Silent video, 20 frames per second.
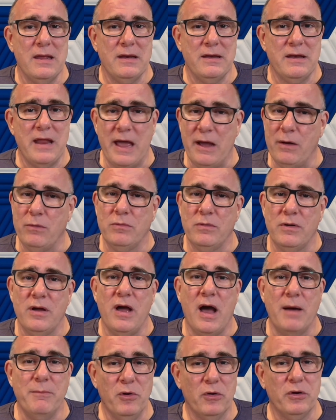Now,
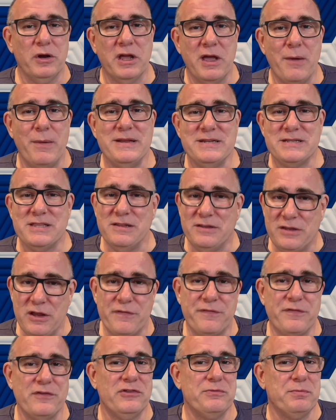I'm not going to go into the
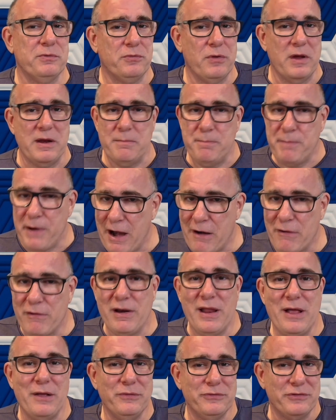difference between
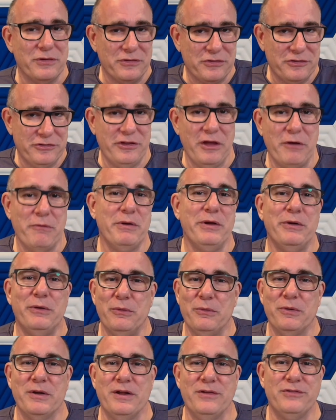parallels and serial
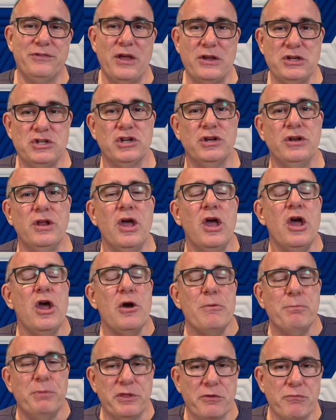organization,
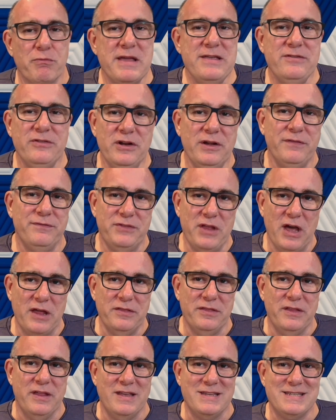but the reason I've
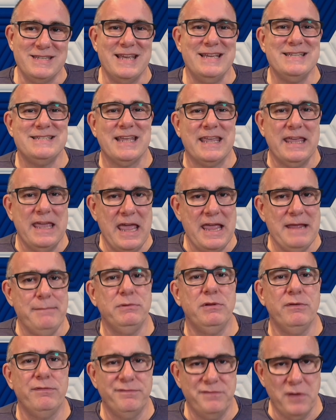done this is to
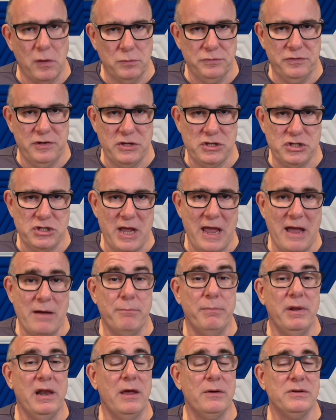keep the voltage down
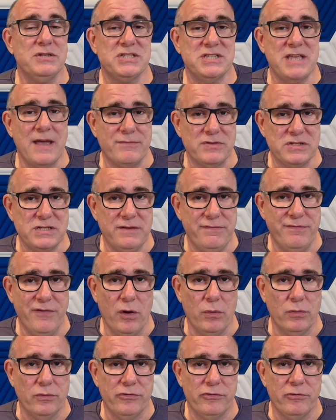below seventy
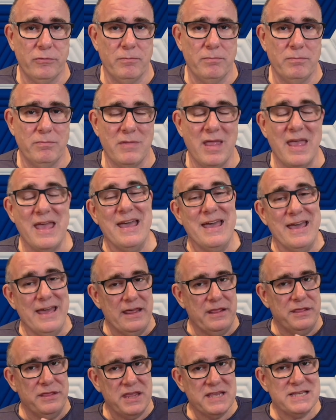volts.
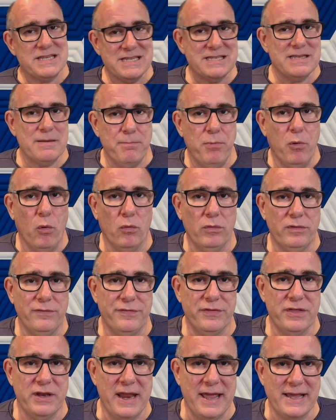This is important
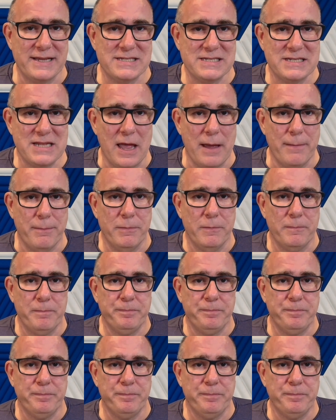for the next step.